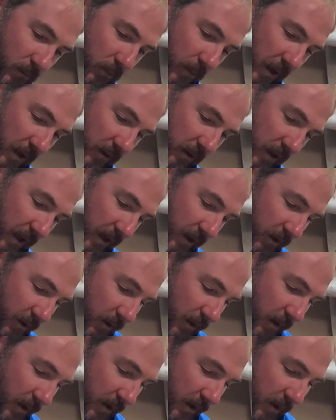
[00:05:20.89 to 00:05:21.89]
About there.
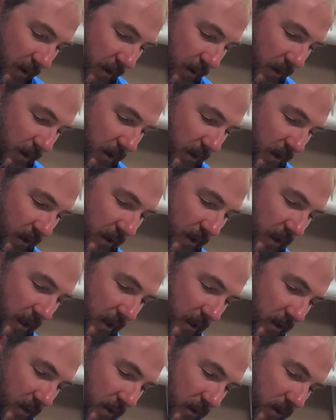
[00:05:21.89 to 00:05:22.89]
And
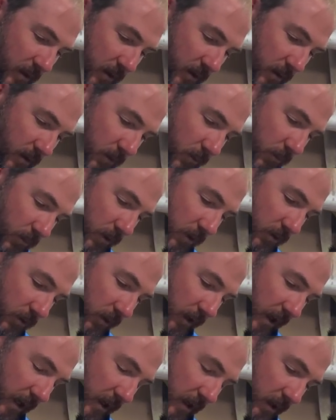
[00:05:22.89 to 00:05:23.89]
then
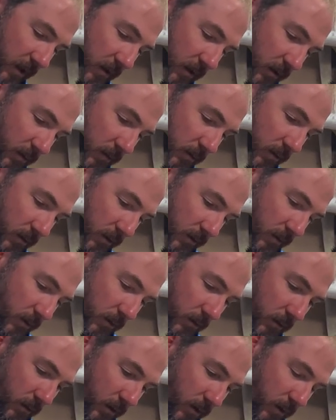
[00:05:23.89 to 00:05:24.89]
recreating.
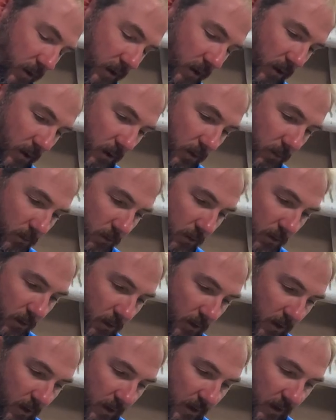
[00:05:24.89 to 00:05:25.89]
There you go.
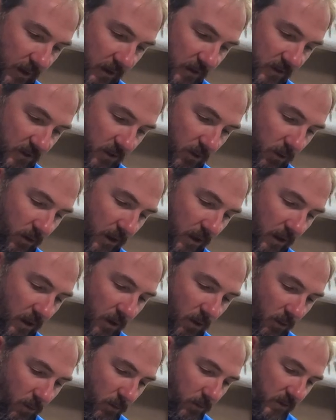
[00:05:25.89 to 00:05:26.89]
So, you
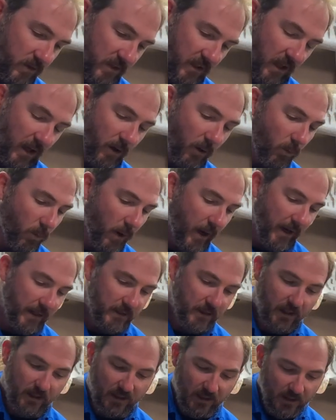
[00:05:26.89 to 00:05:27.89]
know, scale-wise,
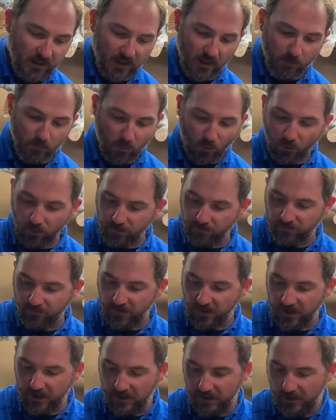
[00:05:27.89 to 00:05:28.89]
I think they both
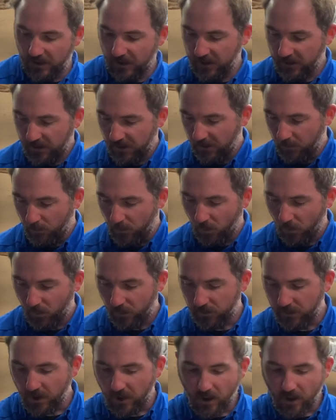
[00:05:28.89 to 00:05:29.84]
fit into the mold.